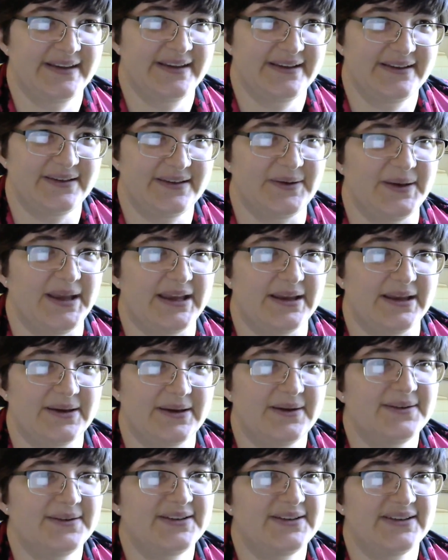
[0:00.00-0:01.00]
so a
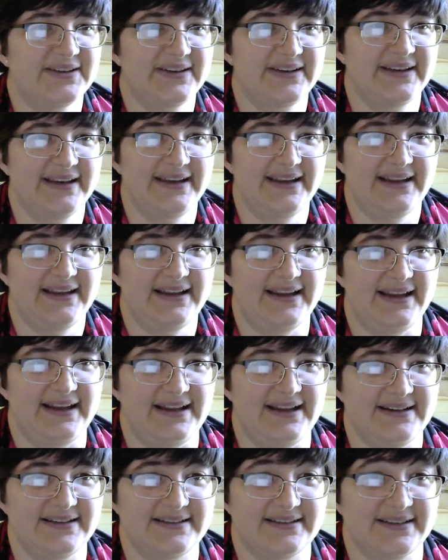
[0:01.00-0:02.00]
ghost
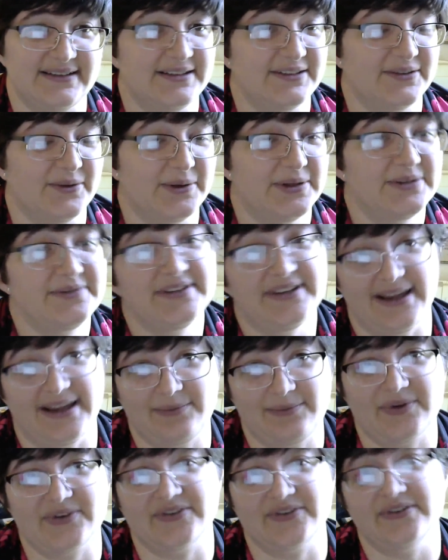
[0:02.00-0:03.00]
is the soul of a
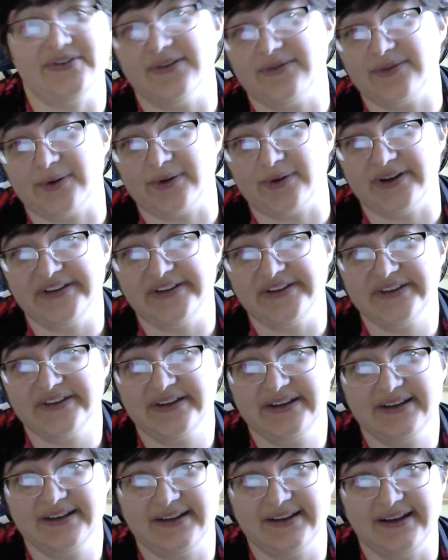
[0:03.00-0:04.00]
dead person, of course.
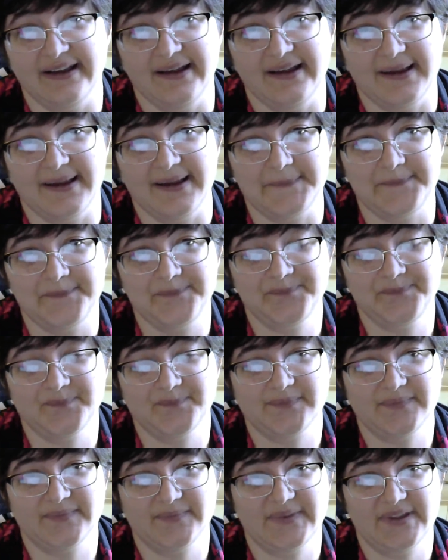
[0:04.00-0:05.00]

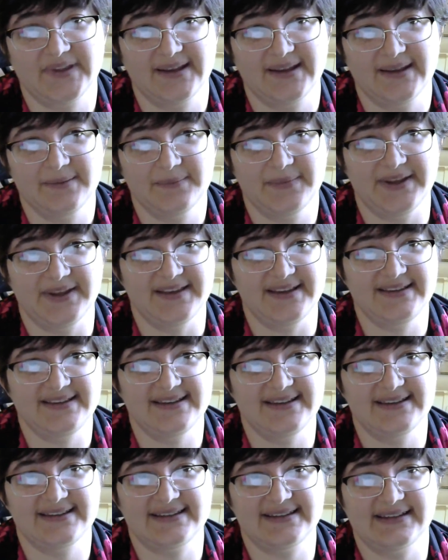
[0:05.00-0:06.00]
But this
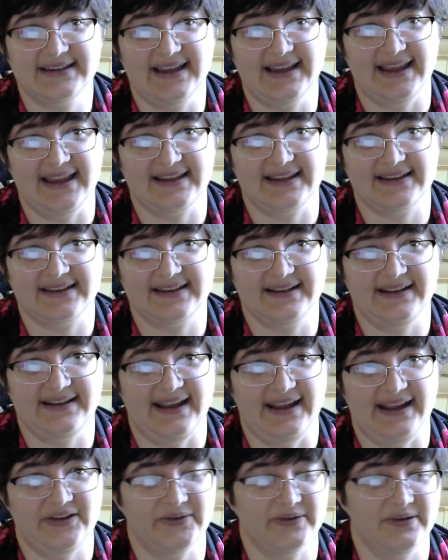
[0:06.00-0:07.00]
is like
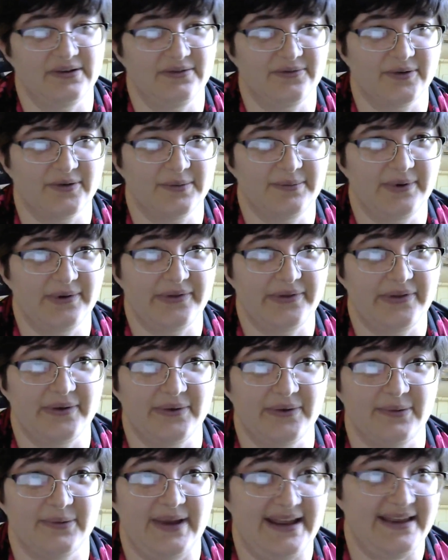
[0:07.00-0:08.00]
the entry for both
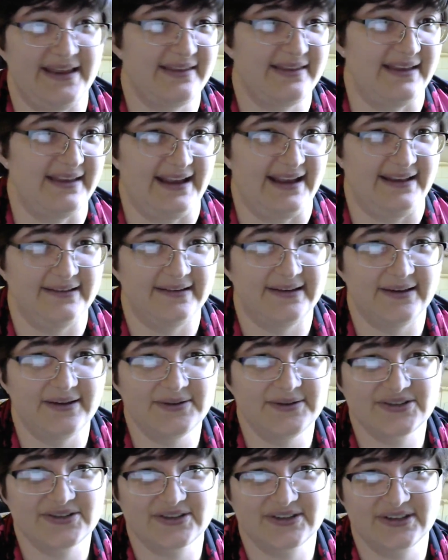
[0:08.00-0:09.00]
a wraith and a
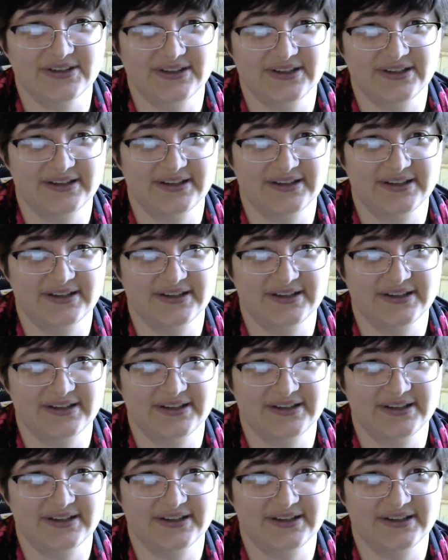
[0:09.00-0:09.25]
ghost.